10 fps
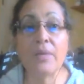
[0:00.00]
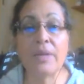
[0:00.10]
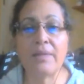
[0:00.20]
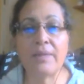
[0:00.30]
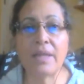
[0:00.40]

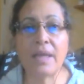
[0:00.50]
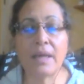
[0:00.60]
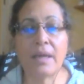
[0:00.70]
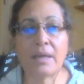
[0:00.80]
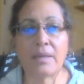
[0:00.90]
would even
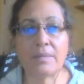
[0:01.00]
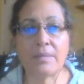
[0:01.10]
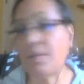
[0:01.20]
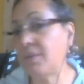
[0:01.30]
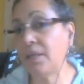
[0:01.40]

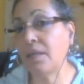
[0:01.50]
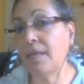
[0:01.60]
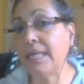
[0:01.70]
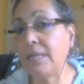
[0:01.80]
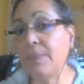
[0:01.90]
maybe
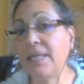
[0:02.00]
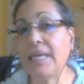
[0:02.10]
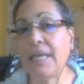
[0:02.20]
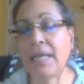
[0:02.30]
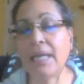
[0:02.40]
in the
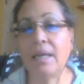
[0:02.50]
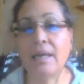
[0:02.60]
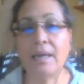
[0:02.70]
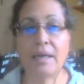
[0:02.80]
beginning